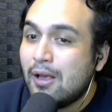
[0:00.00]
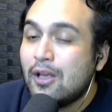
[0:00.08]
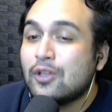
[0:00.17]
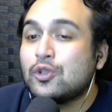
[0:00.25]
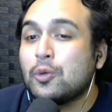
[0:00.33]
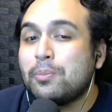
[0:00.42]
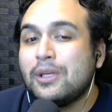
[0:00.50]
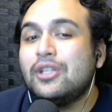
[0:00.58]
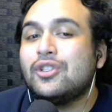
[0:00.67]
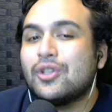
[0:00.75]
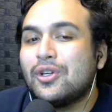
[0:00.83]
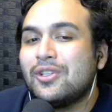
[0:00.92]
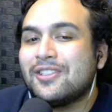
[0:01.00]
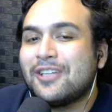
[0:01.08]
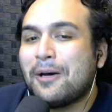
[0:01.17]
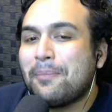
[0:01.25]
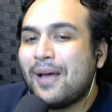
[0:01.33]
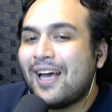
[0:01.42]
So be sure to
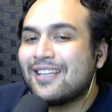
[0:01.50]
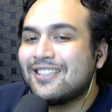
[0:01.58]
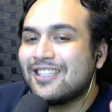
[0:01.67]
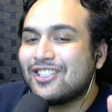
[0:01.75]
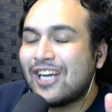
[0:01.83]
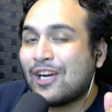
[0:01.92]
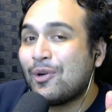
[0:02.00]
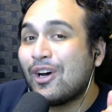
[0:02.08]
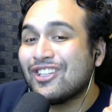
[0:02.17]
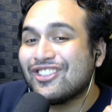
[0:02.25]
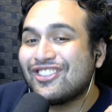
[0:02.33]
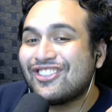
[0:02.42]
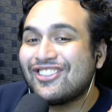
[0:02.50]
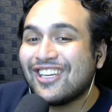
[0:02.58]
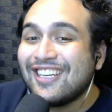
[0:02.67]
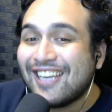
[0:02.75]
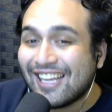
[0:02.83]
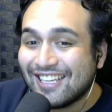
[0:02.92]
come back to the channel on
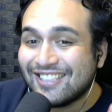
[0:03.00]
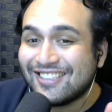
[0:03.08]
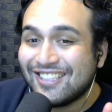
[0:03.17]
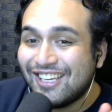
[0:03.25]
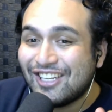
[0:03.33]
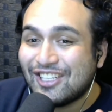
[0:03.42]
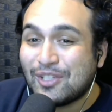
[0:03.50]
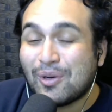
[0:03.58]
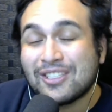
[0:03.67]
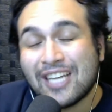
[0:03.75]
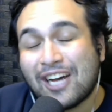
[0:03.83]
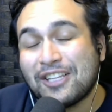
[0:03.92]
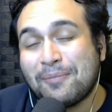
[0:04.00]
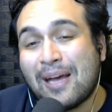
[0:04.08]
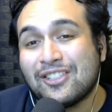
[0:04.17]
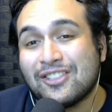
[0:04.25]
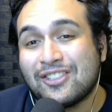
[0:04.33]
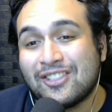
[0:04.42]
Sundays to watch how the
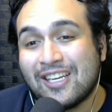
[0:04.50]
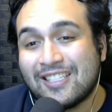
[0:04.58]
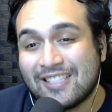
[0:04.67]
matches shakes